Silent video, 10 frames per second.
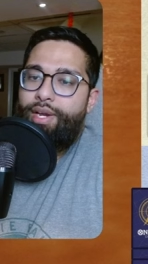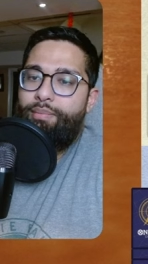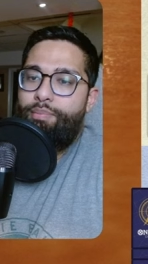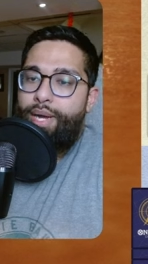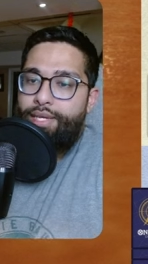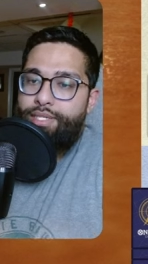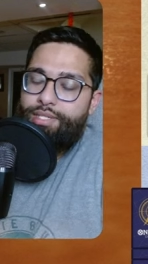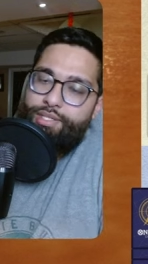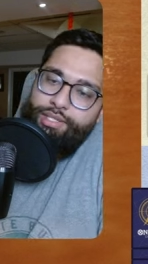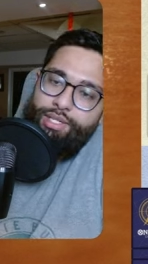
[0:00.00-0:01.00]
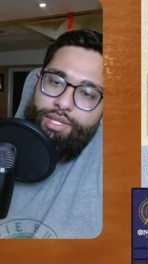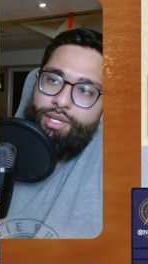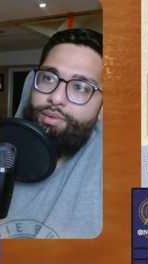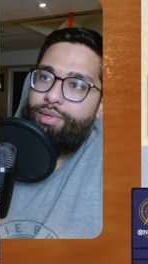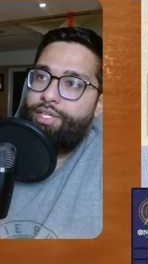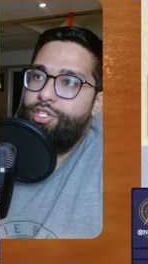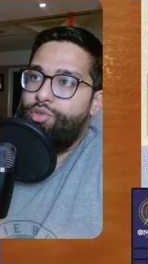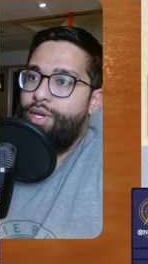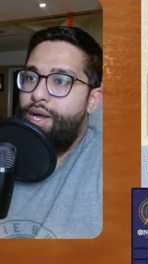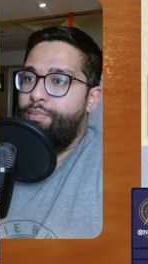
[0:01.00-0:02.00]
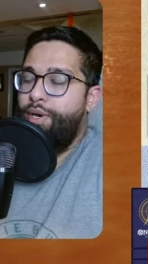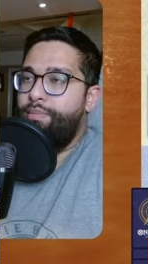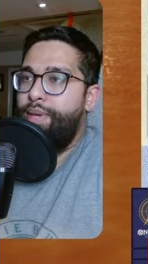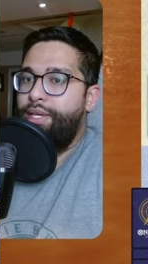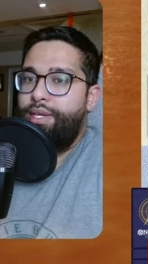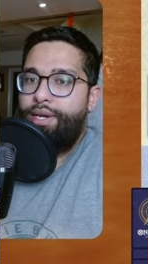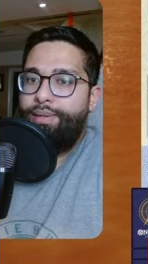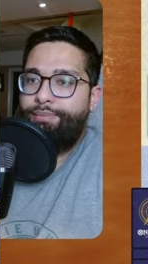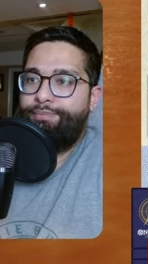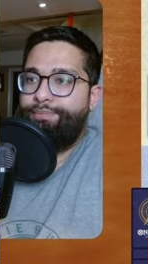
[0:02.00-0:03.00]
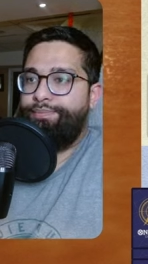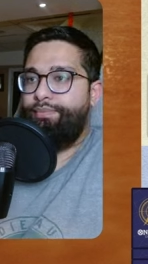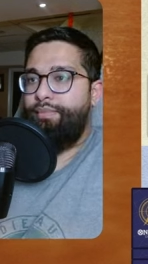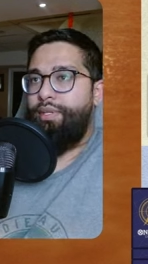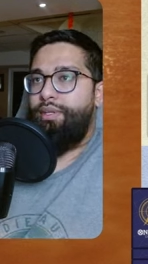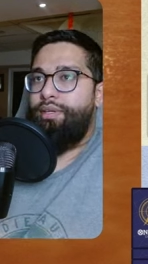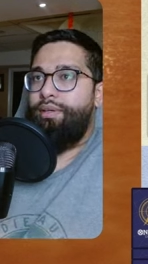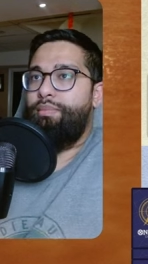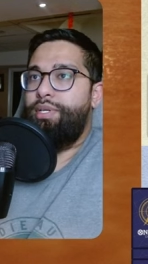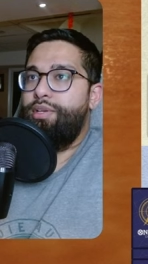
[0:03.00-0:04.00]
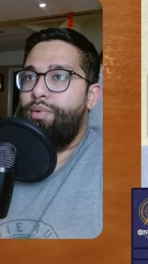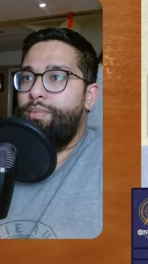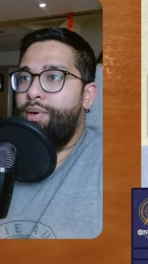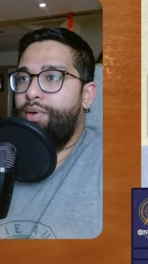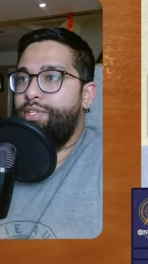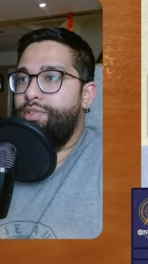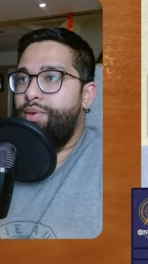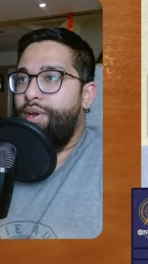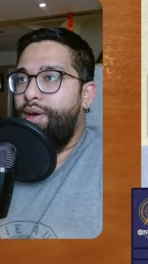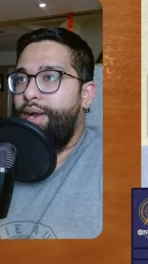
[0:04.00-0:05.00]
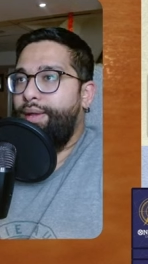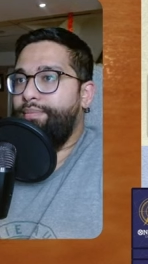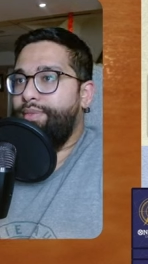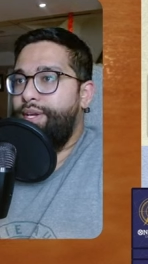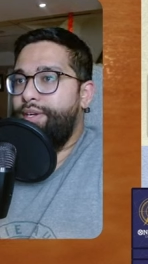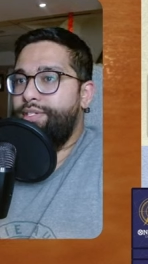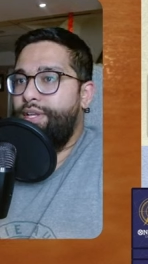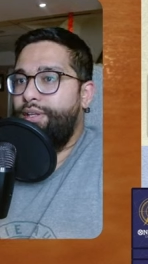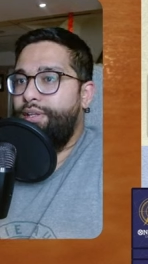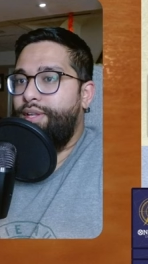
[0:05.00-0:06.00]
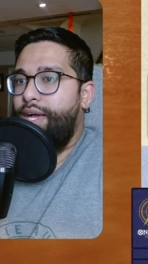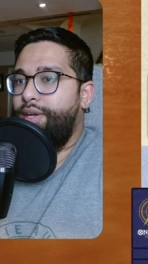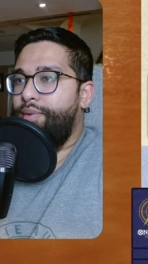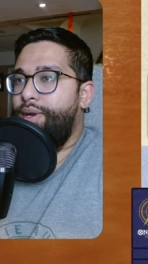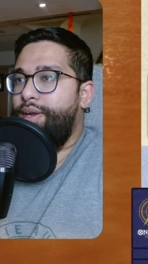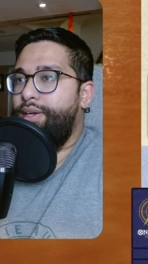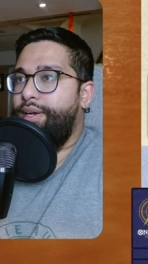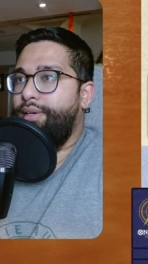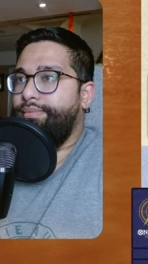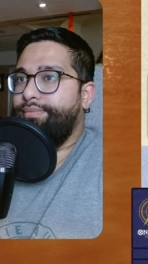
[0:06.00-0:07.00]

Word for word: there. But we get to swing out pretty big here based on what opponent's doing. All right, there's a lot going on here.